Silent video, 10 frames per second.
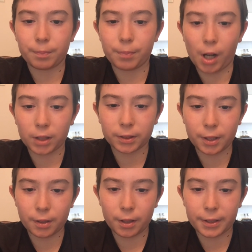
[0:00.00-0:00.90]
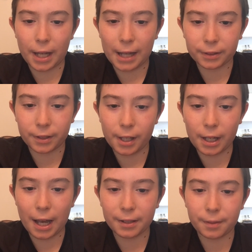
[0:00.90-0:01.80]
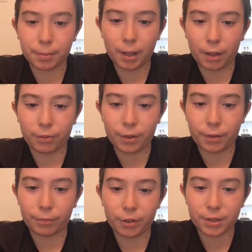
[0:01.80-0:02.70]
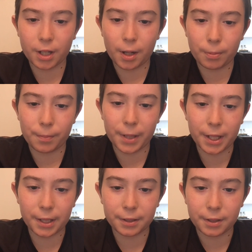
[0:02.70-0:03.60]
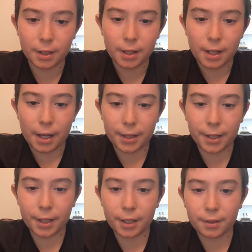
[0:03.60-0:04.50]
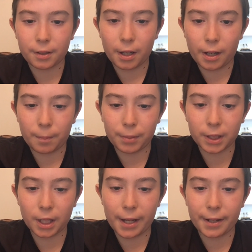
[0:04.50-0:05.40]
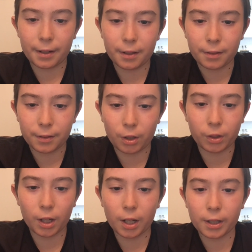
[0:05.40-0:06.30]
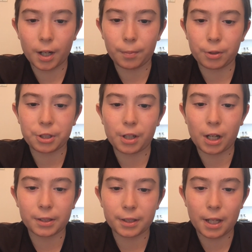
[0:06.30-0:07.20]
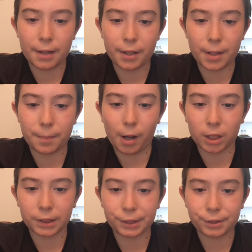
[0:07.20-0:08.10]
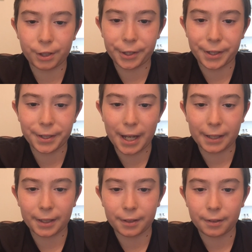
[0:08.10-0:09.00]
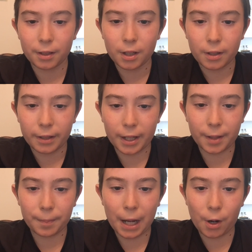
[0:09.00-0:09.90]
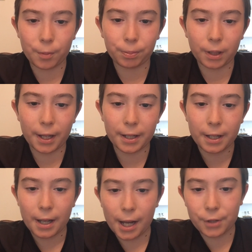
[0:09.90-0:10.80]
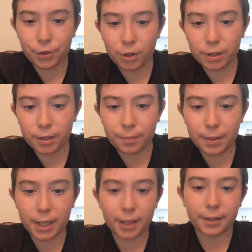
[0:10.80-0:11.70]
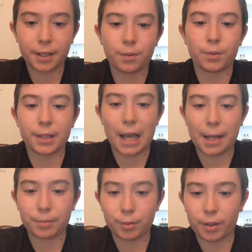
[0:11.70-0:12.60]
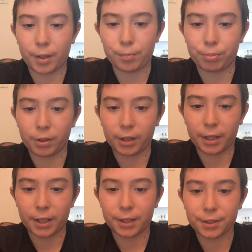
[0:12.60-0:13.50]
Boston attacked. They had the puck for the first couple minutes and then they but then they only got a couple shots, and then Boston started attacking. They had a power play, and Jordan Binnington was absolutely brilliant.